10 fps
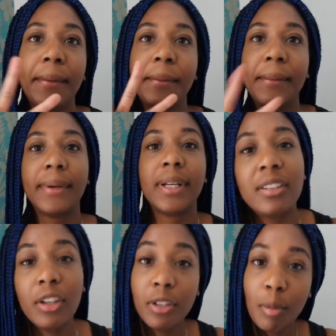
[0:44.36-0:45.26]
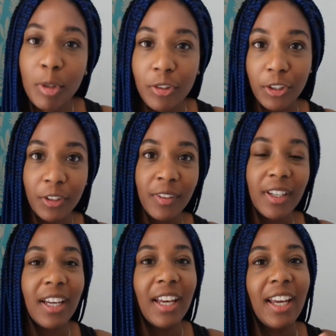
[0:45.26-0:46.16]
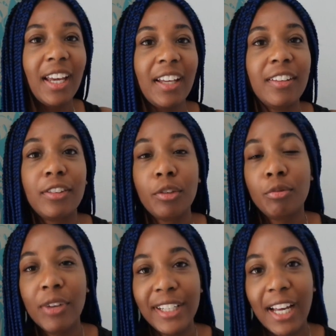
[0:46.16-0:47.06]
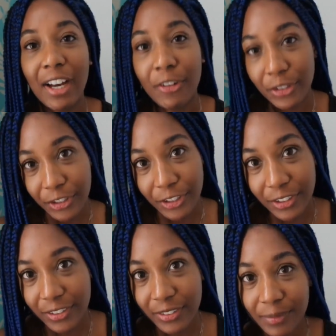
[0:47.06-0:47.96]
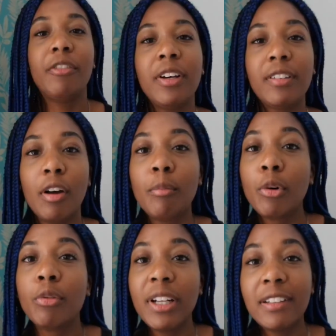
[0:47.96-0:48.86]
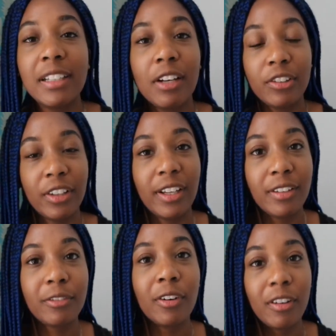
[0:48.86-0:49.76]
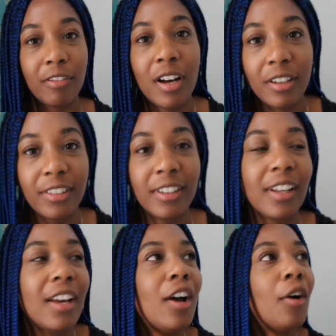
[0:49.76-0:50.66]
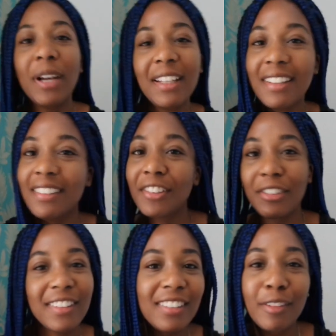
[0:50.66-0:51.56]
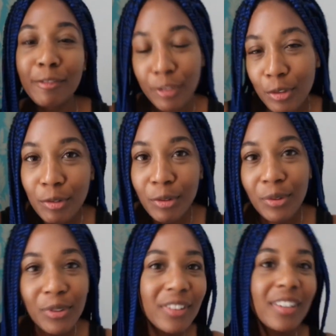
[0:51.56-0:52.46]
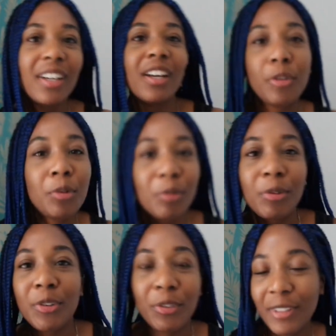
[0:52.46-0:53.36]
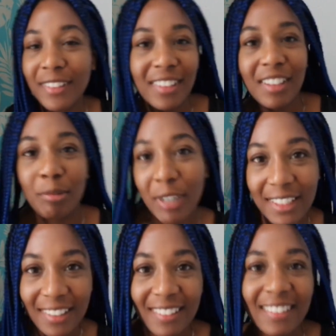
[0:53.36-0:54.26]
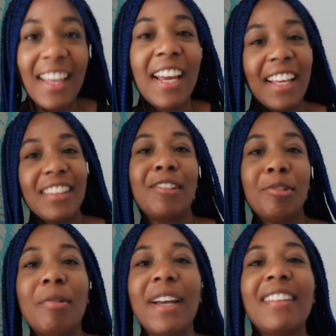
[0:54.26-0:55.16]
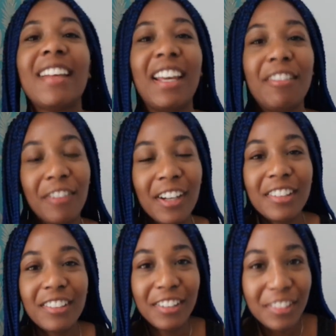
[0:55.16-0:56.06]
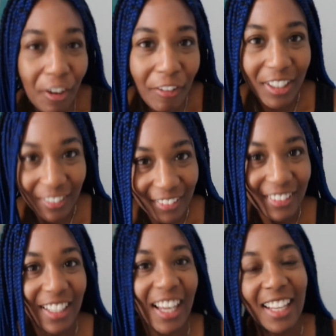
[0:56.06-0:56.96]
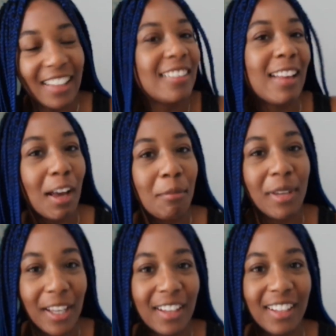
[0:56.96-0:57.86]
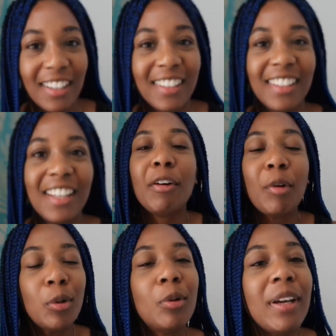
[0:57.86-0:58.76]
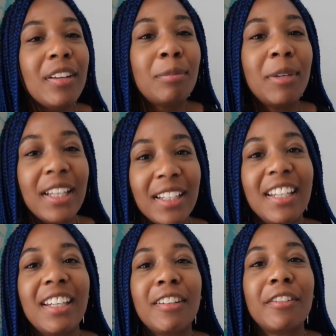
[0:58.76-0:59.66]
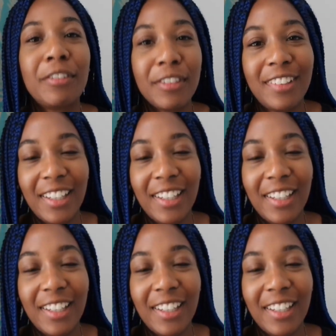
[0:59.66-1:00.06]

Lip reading: too. So number two is to rent out goods. For example, renting out chairs for a function. Weddings, christening, funerals, christening, weddings. There is always a function going on in Zambia. There will always be a need for